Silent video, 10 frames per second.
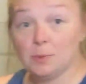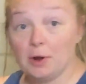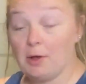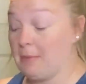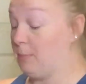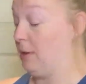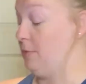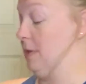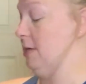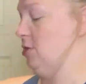work on my
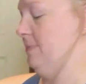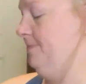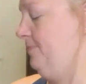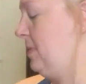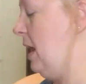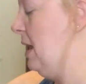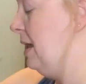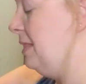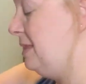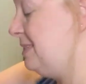preparation.
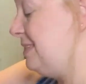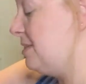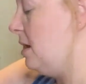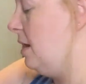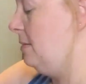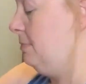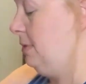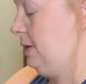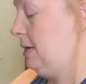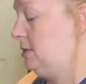This is
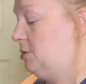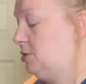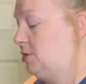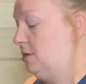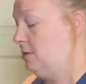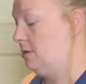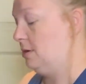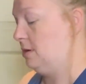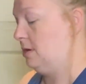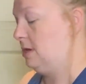unbleached
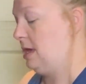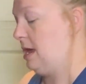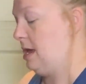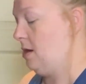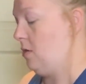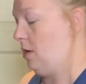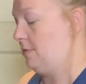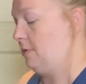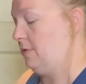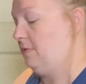King
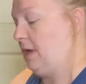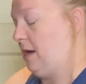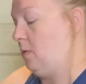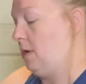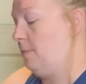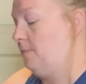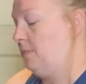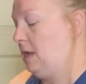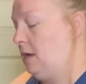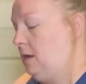Arthur flour.
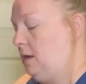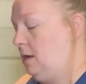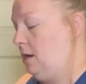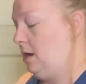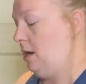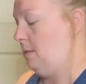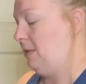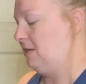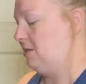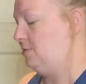
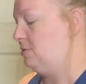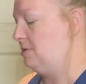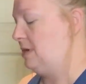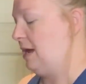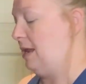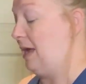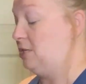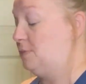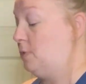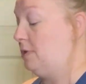I
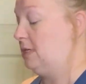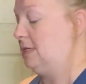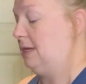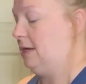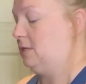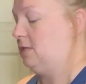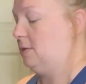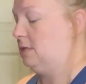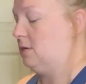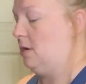just poured this in here,
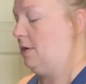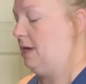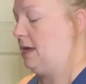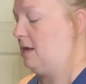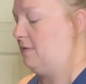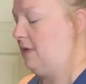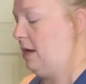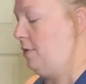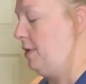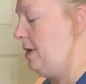so it's already kind of
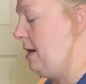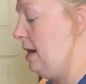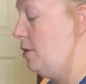aerated.